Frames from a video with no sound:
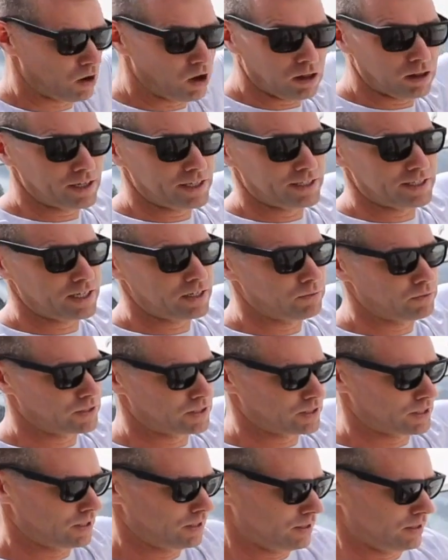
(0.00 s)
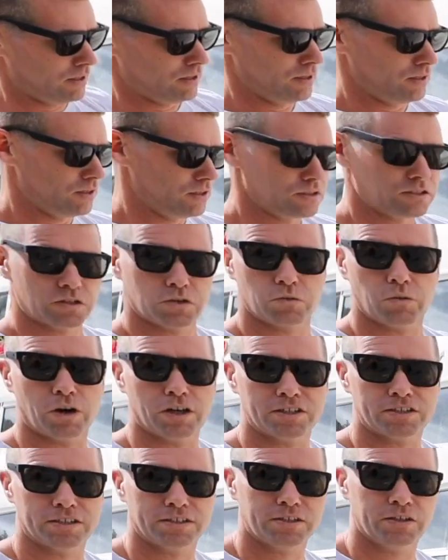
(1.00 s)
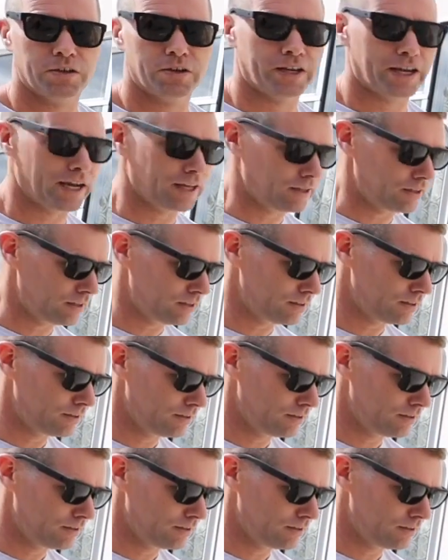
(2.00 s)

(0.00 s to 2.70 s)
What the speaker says: all he did was squash the two together.